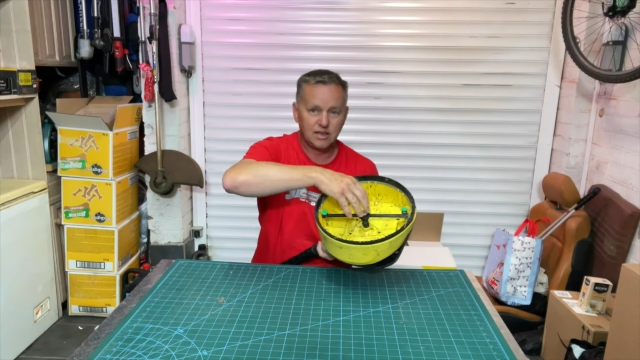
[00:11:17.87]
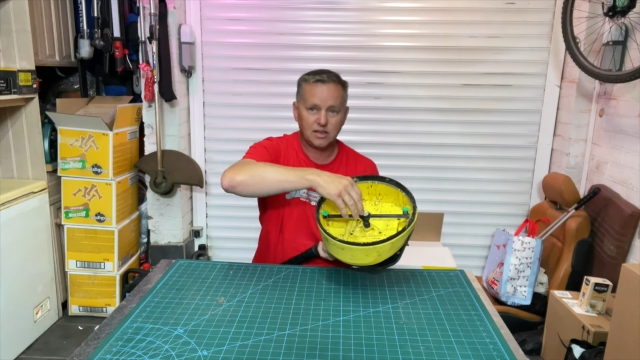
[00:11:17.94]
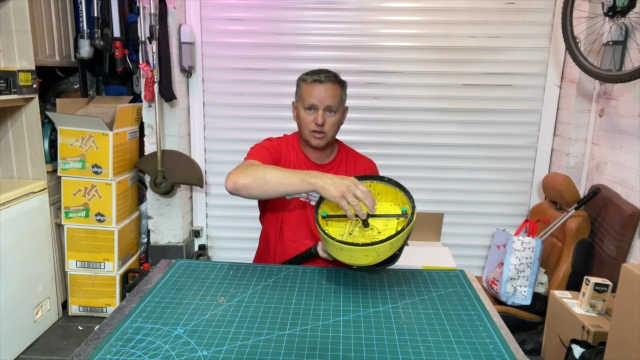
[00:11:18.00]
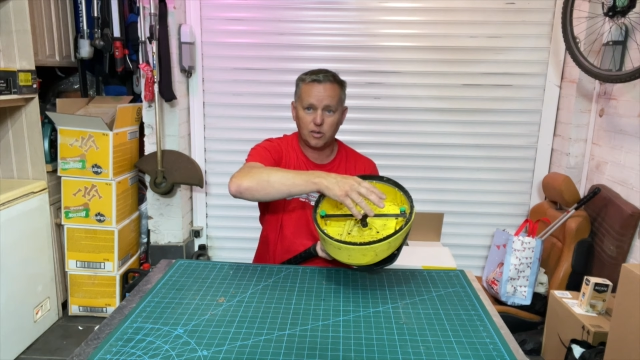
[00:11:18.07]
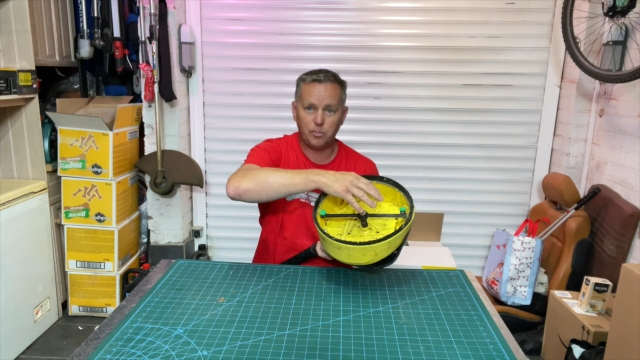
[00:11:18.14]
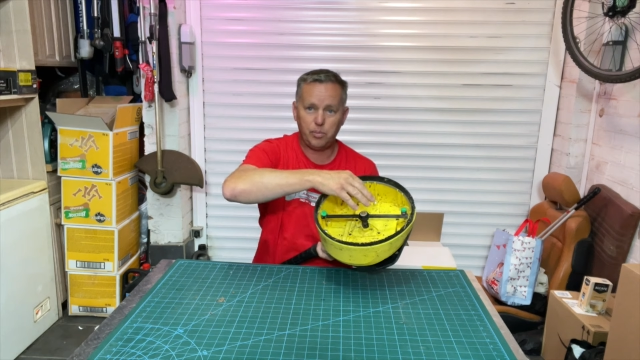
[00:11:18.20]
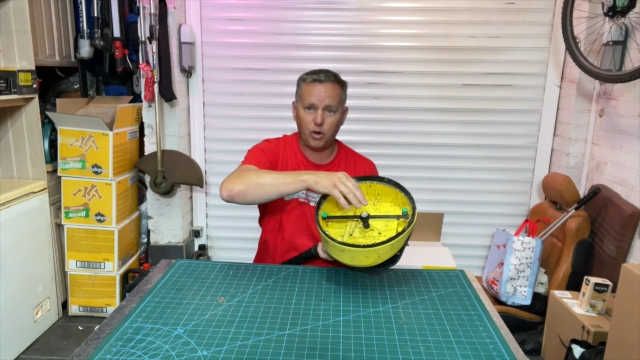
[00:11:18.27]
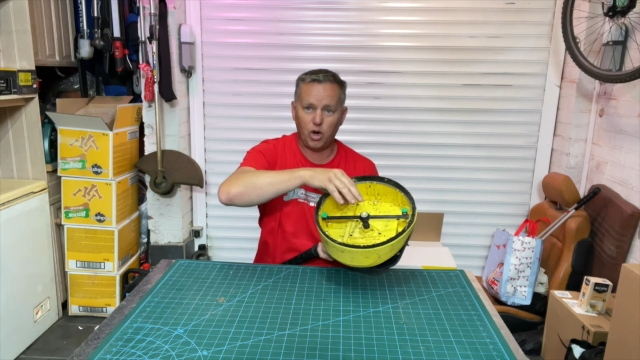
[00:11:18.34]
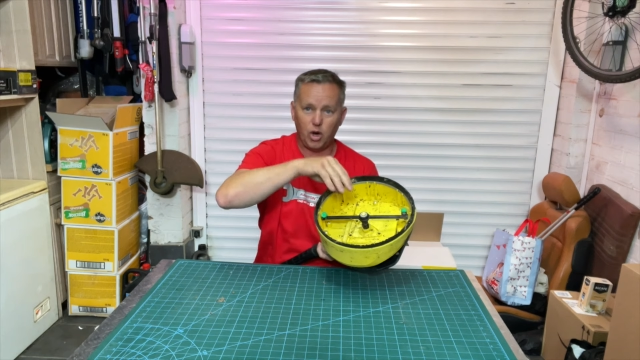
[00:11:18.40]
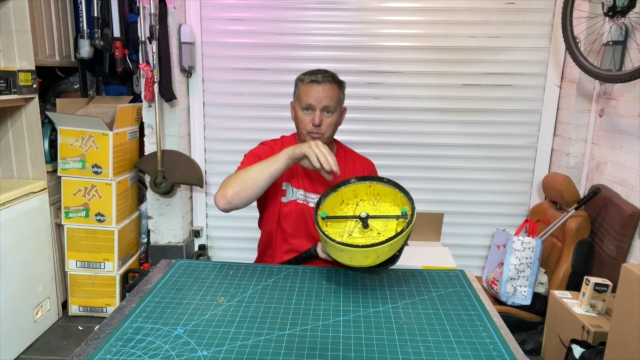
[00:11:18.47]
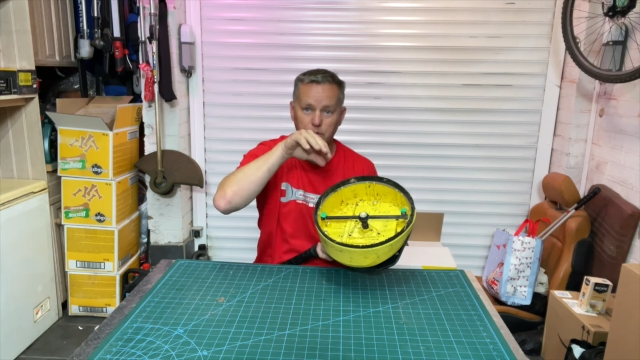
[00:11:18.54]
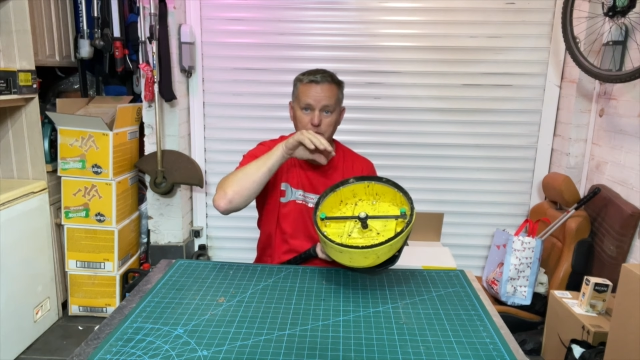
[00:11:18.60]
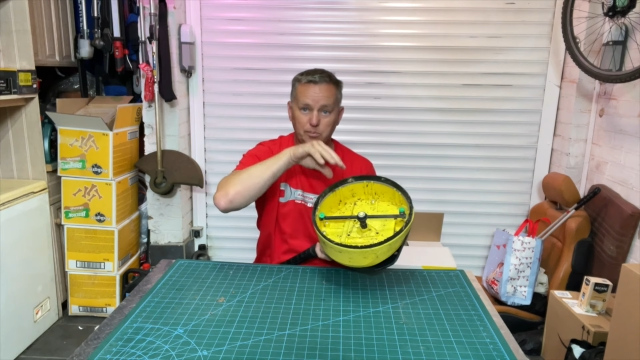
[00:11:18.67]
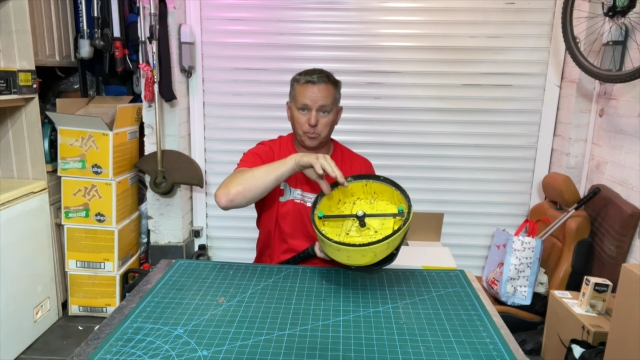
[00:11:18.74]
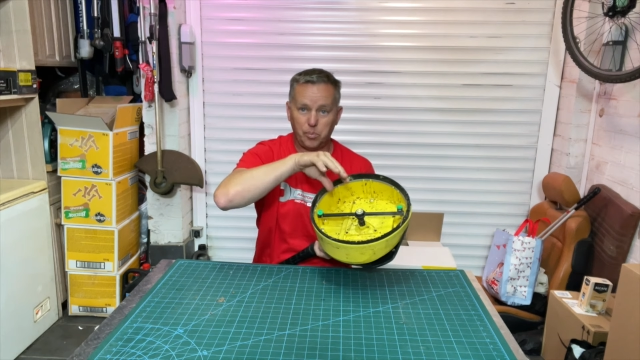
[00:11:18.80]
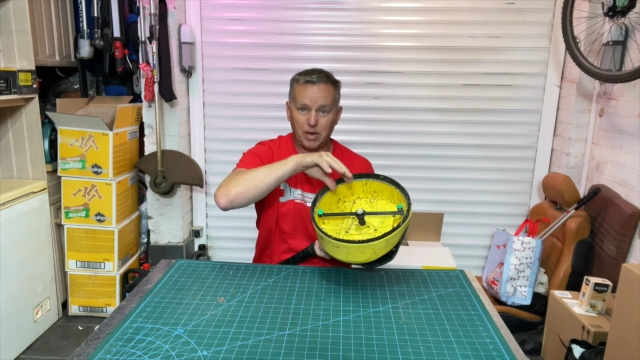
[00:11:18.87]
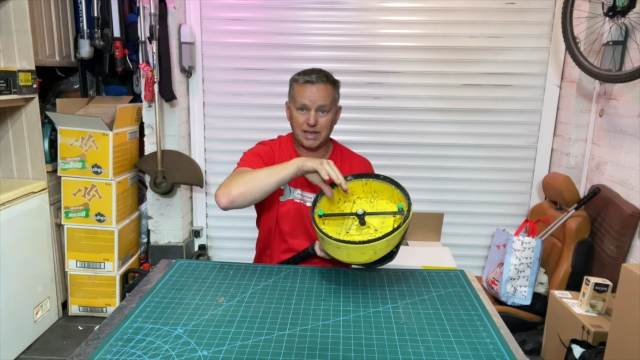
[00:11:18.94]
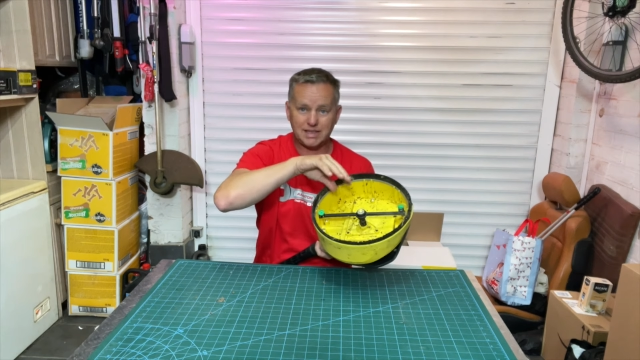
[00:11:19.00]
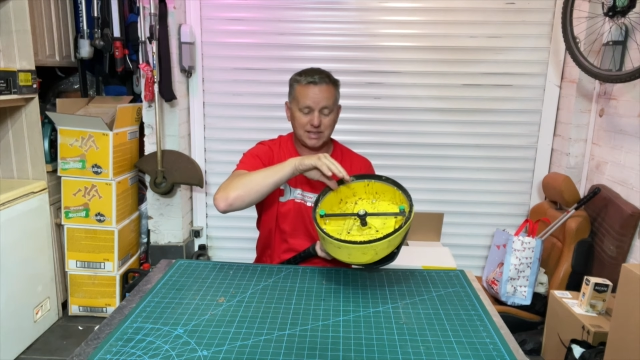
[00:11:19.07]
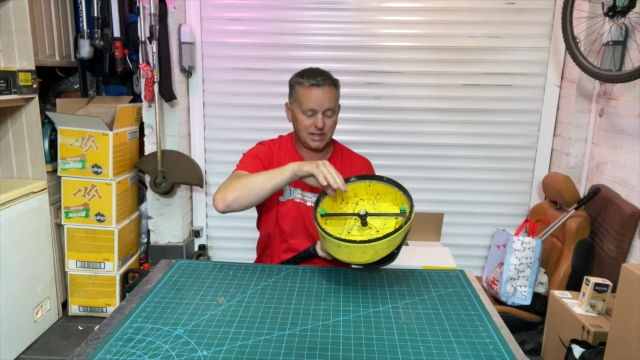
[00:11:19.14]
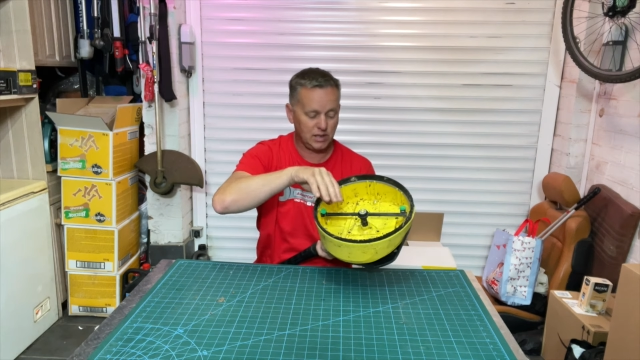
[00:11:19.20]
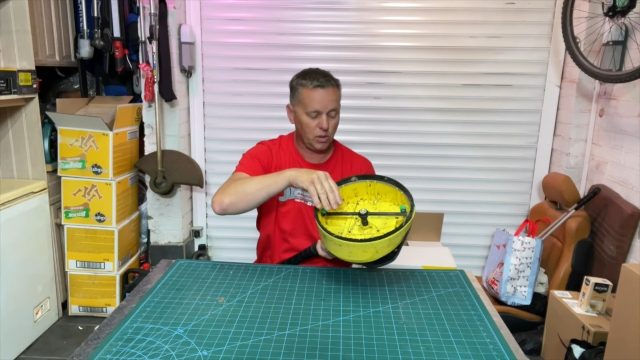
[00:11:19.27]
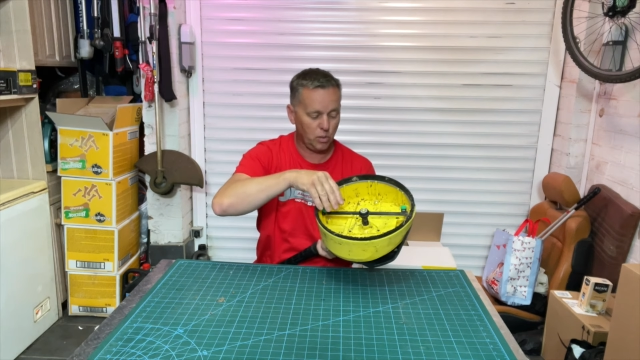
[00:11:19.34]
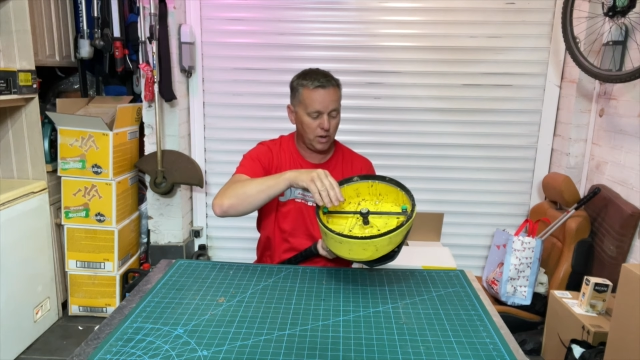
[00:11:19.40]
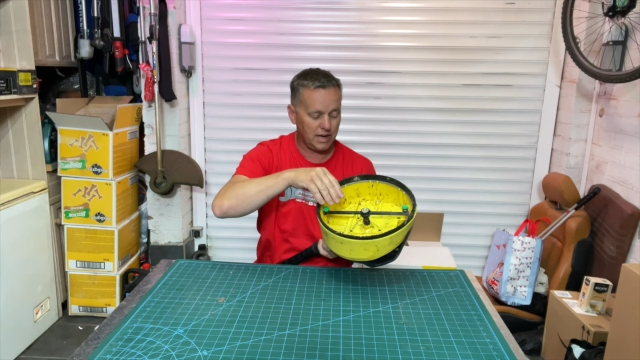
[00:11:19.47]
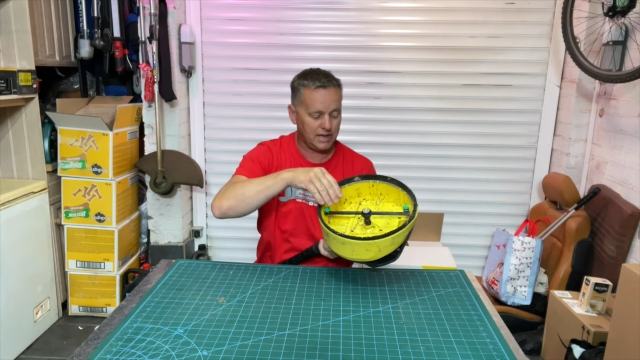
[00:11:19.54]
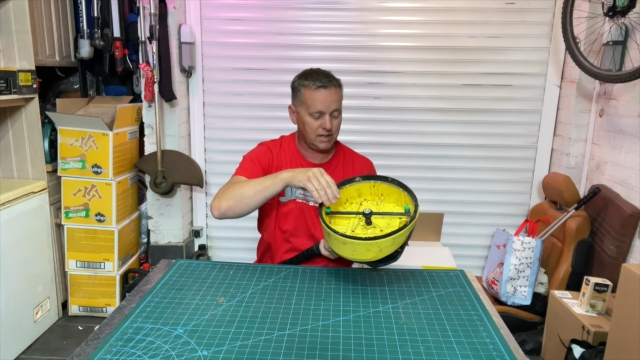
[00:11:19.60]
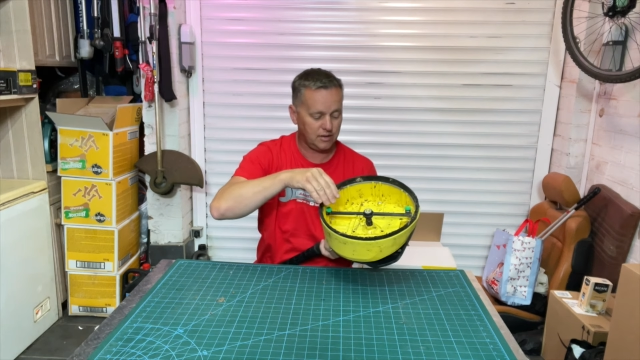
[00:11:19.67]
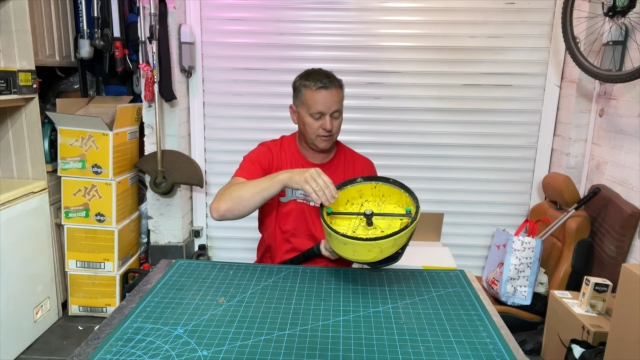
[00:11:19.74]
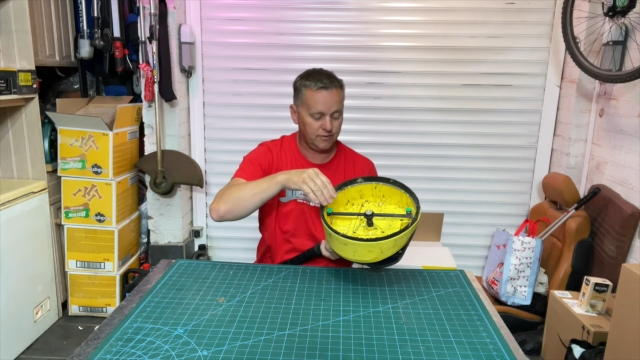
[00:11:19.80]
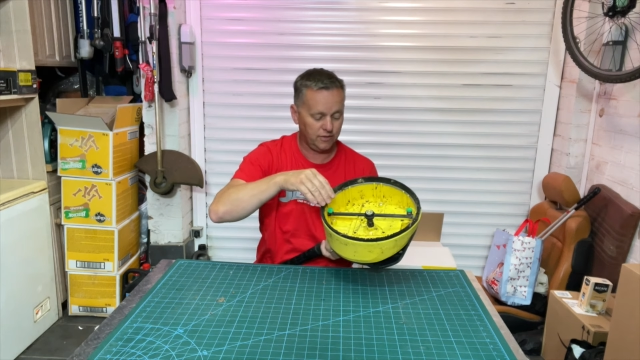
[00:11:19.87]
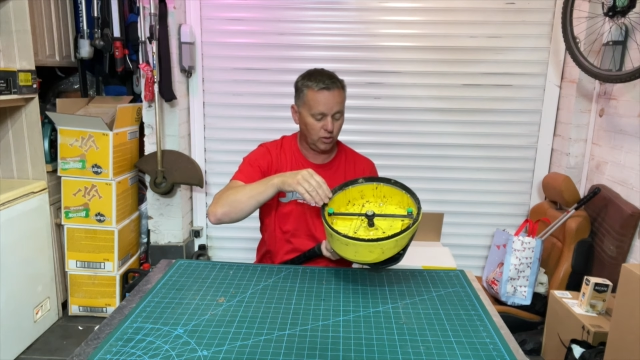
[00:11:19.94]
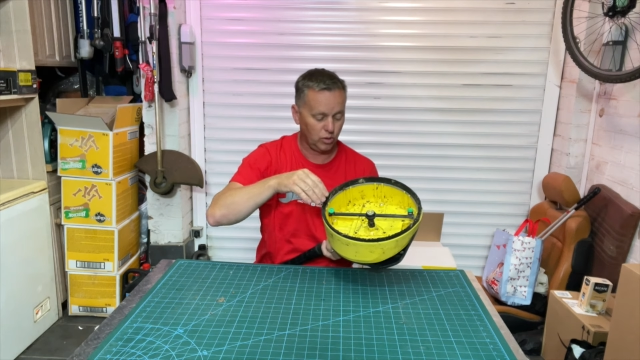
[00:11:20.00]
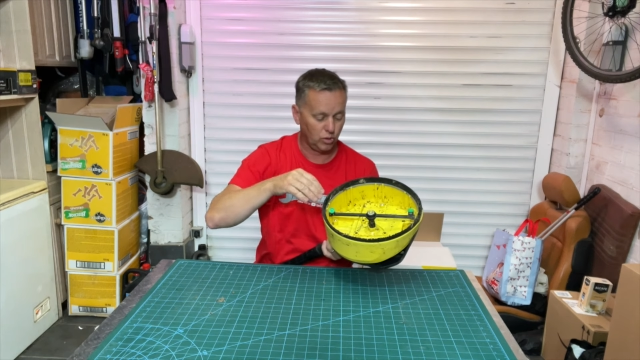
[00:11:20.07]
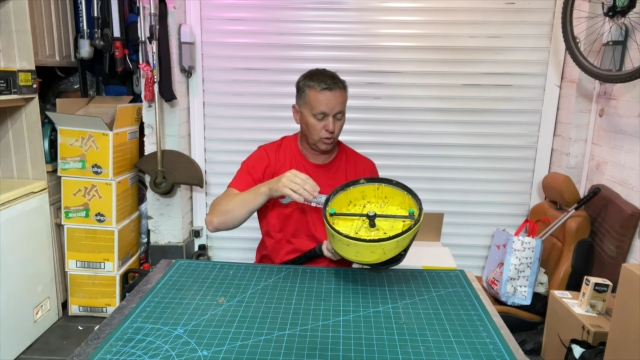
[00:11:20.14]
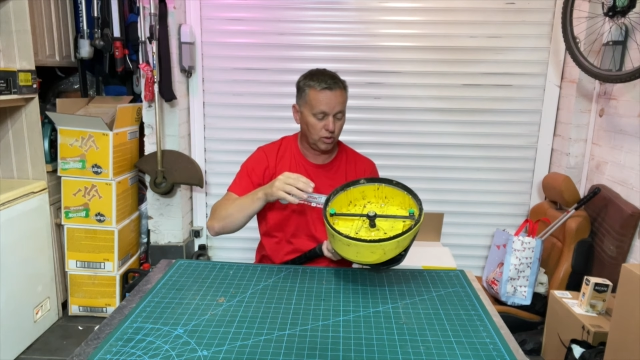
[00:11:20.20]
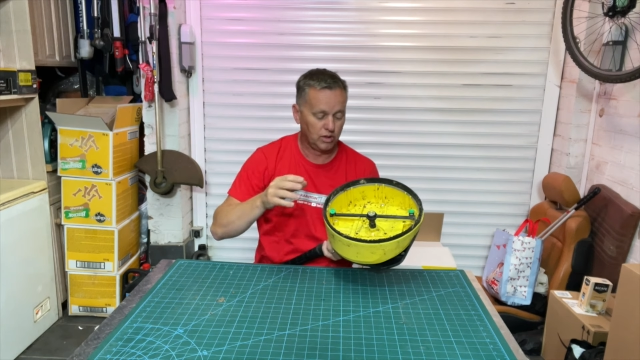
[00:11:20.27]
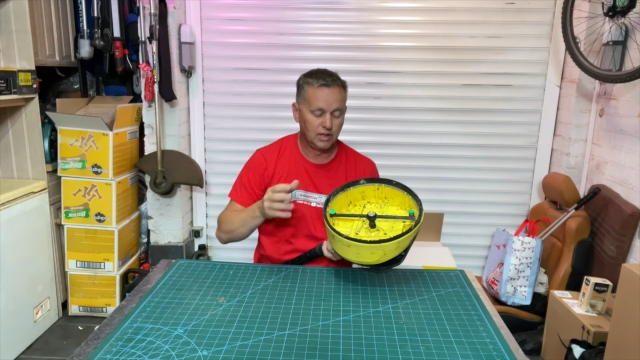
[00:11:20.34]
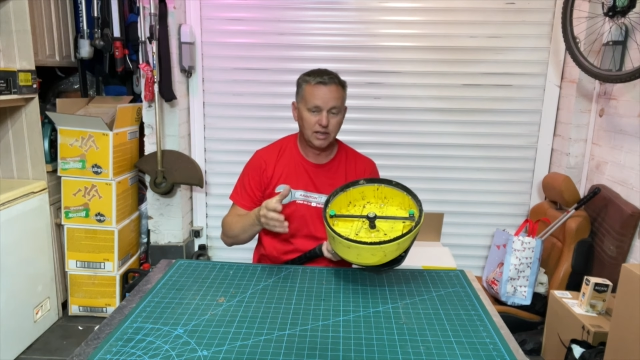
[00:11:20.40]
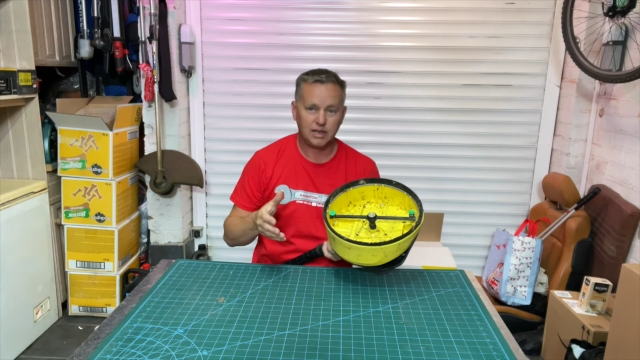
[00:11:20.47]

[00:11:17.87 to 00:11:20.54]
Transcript: compartment blasting away at the floor.